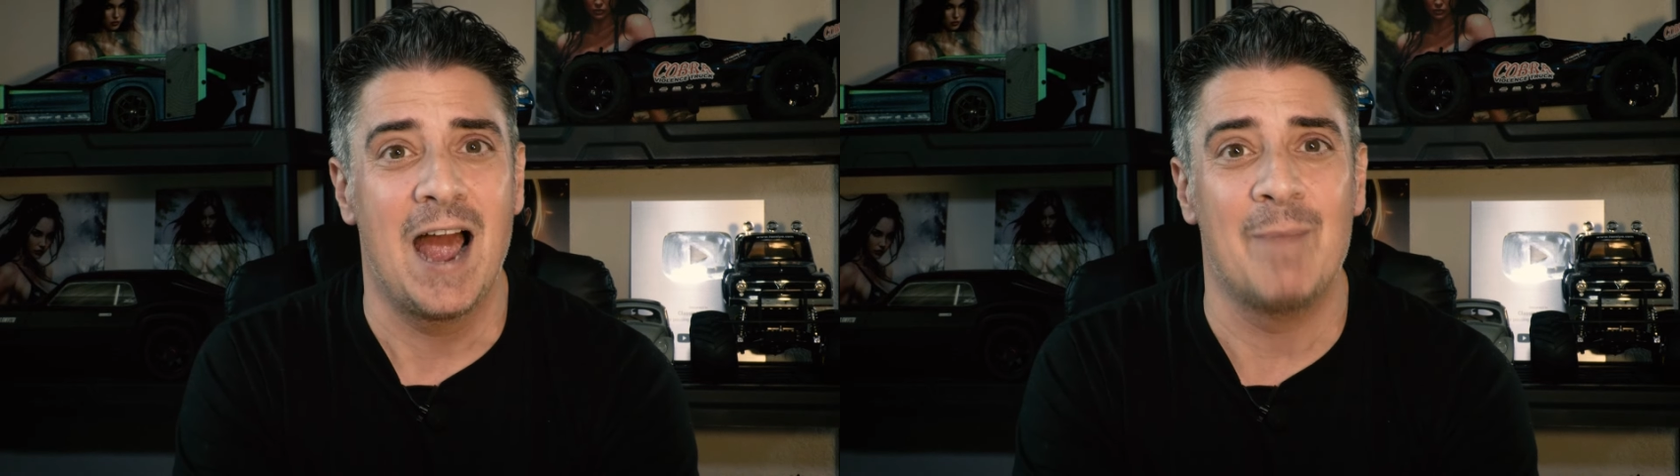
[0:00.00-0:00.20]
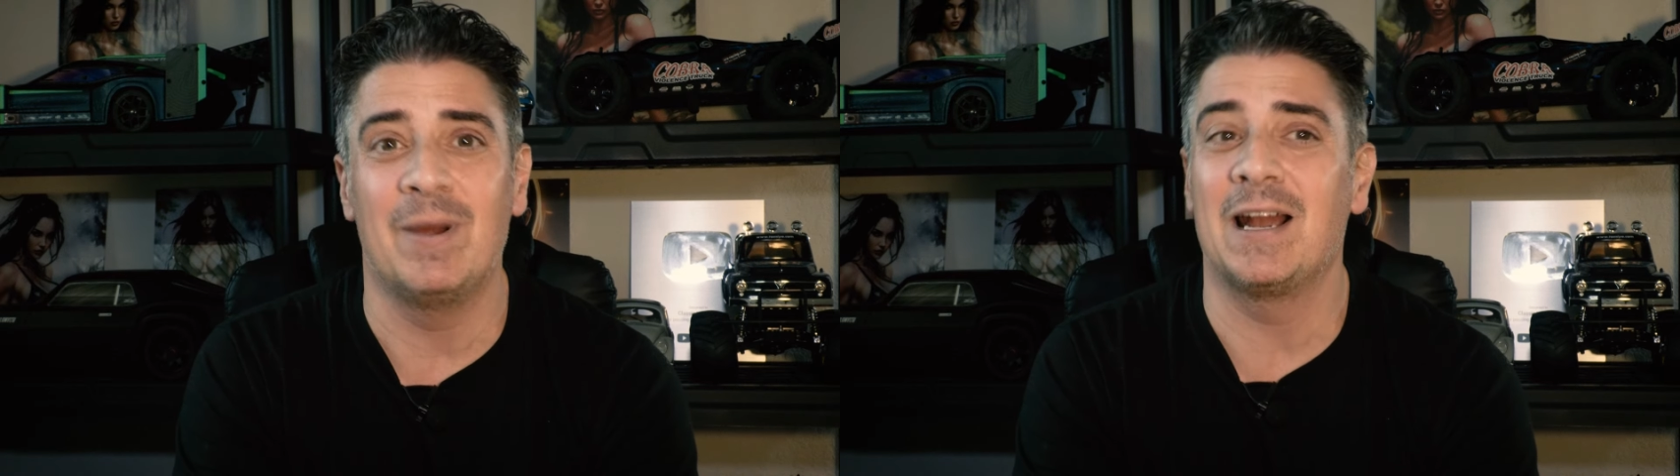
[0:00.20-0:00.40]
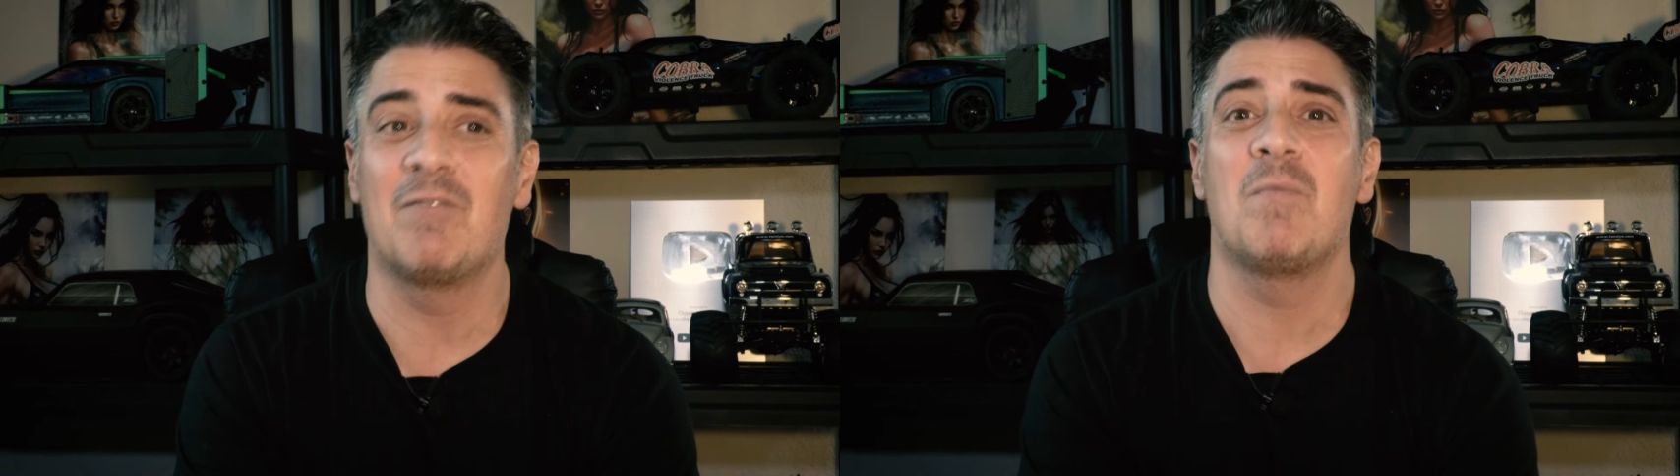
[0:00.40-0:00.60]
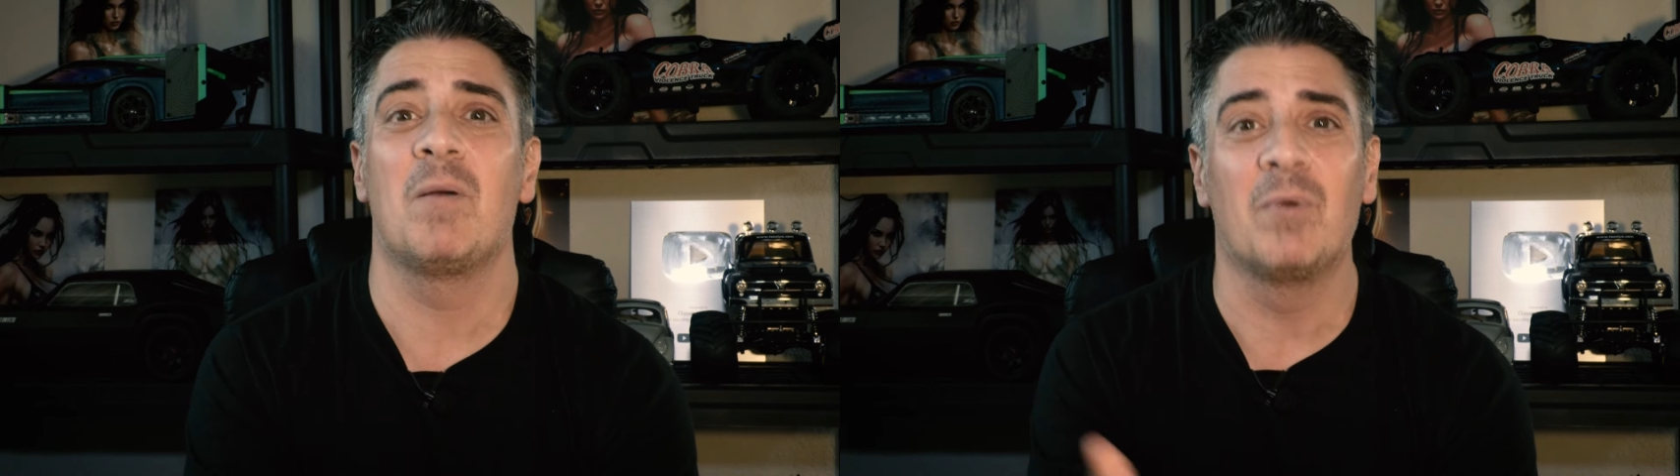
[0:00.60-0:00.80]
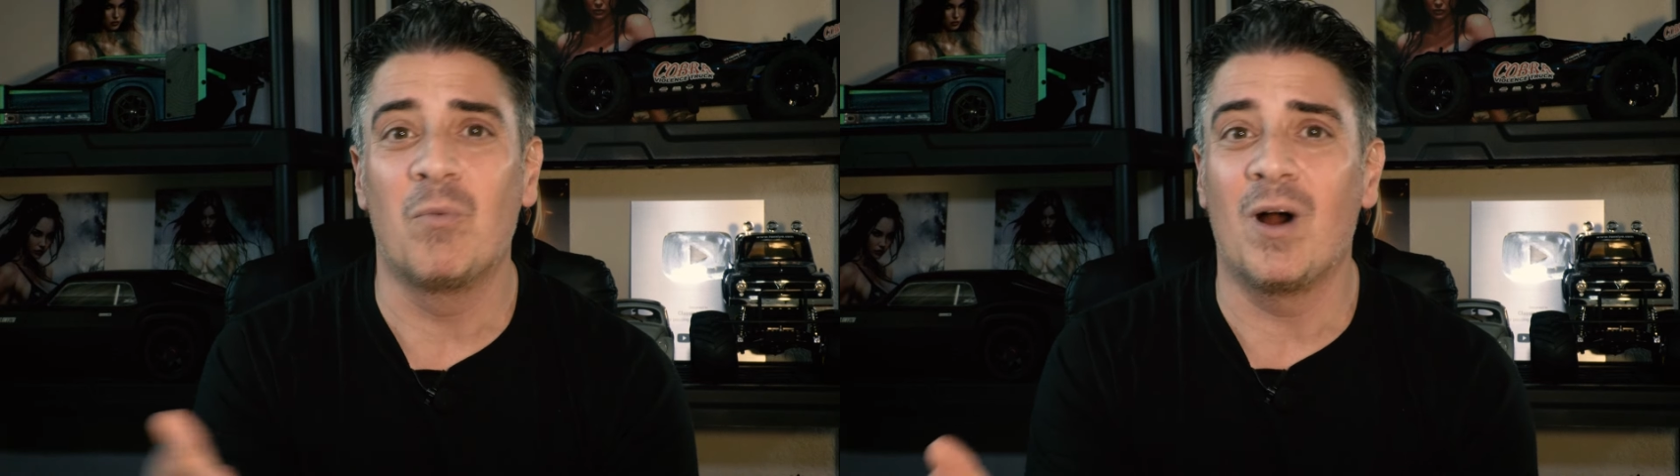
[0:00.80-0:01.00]
Man, I
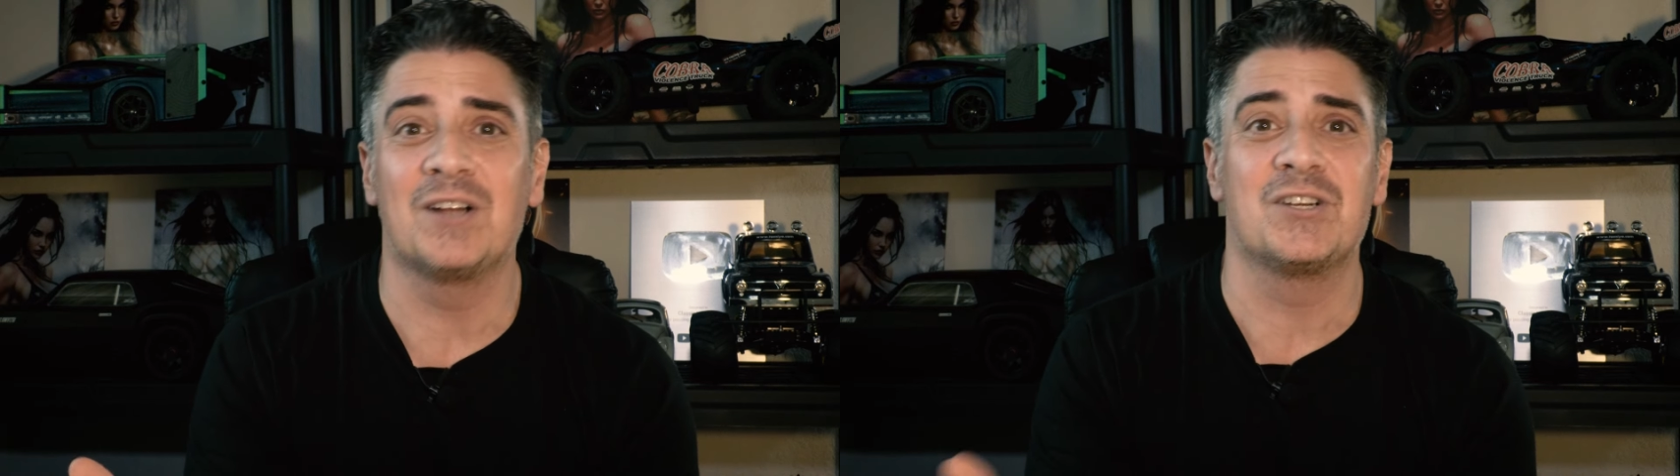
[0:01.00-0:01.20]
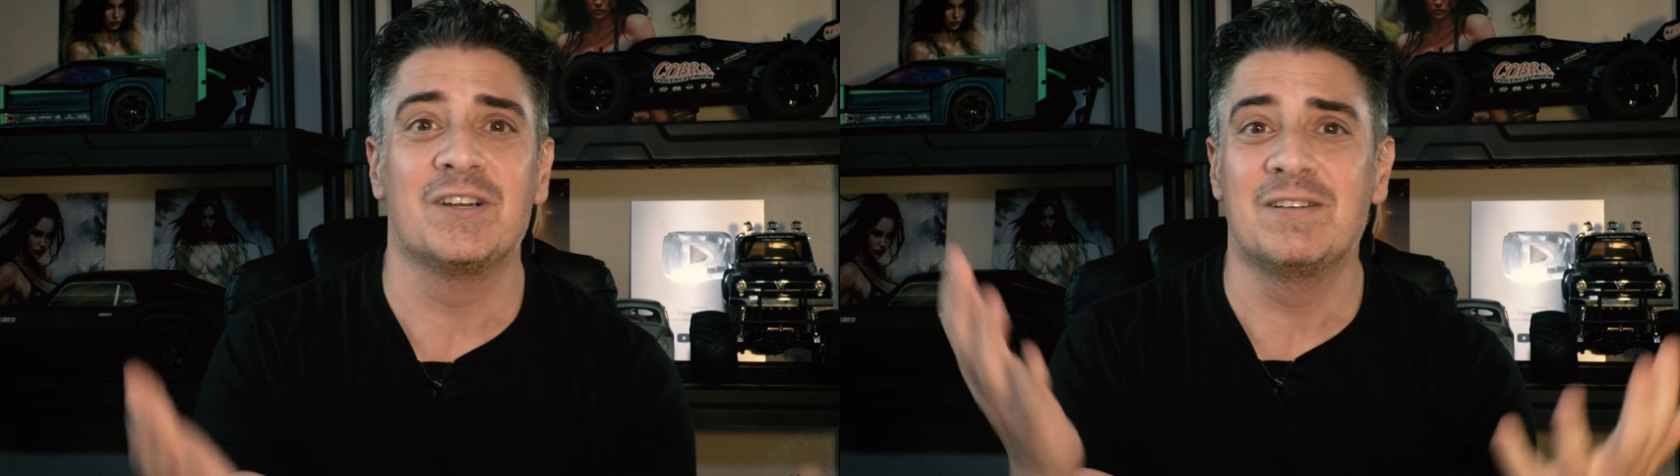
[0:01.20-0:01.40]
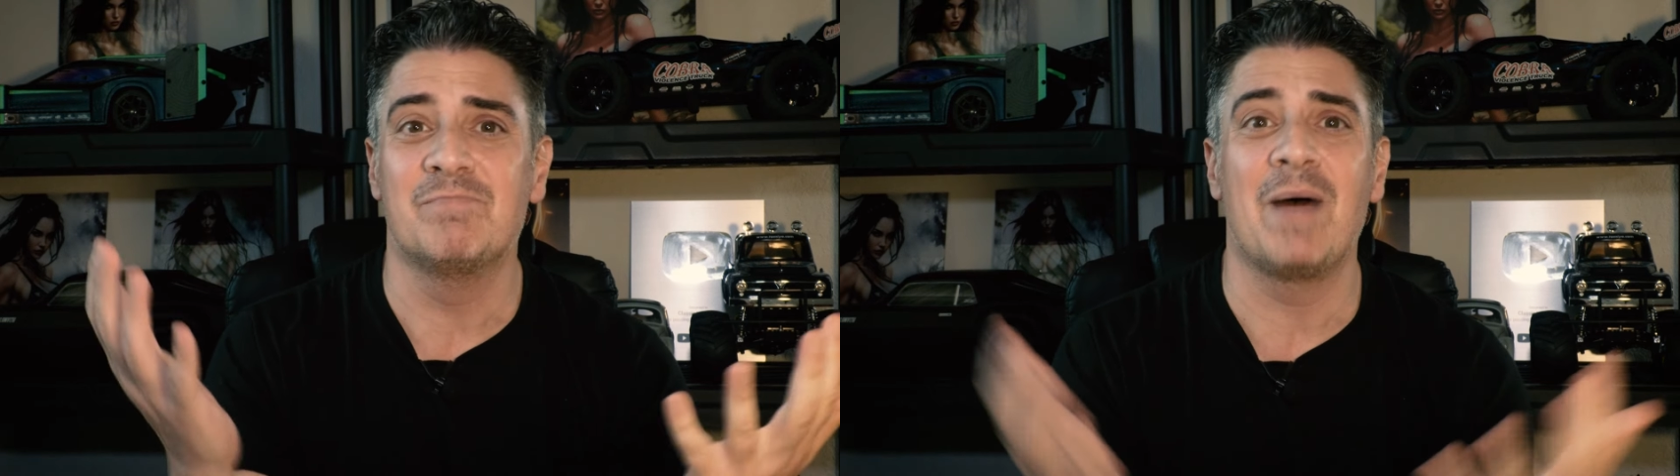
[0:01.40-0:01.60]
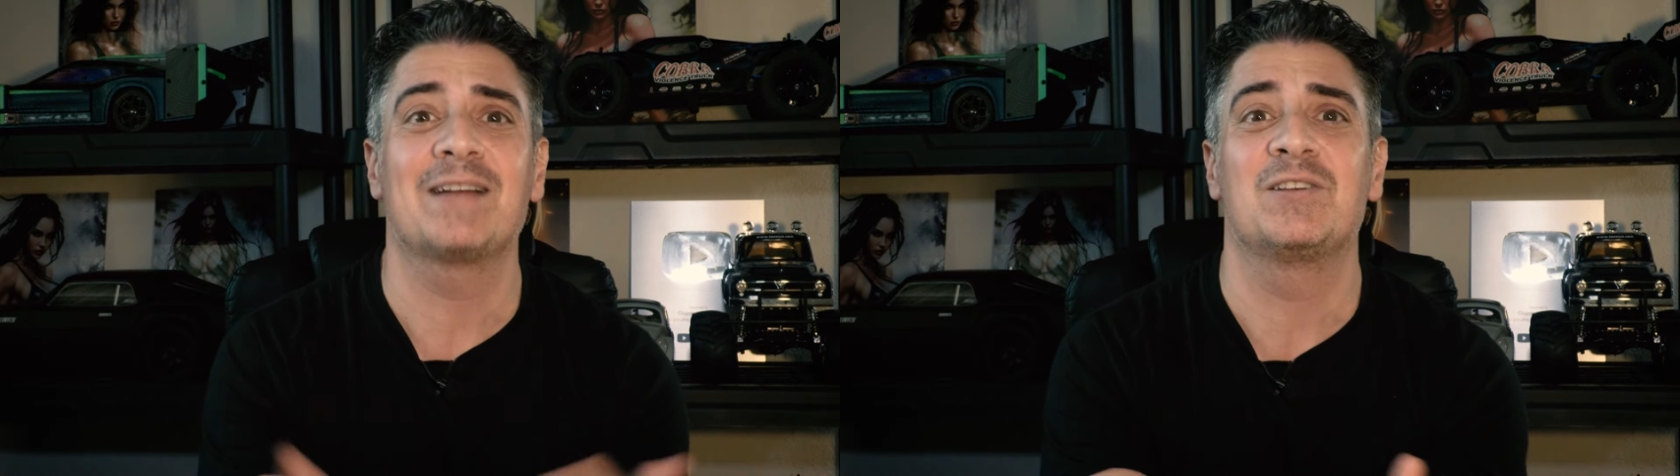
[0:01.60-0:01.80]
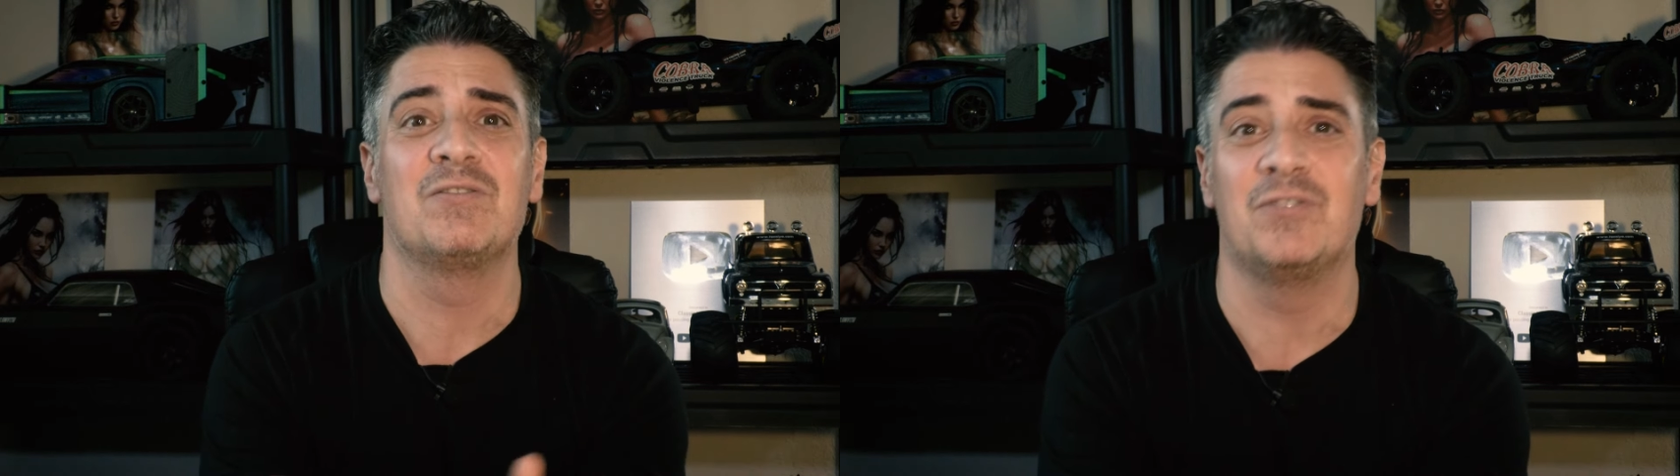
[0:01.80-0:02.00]
remember watching Back to the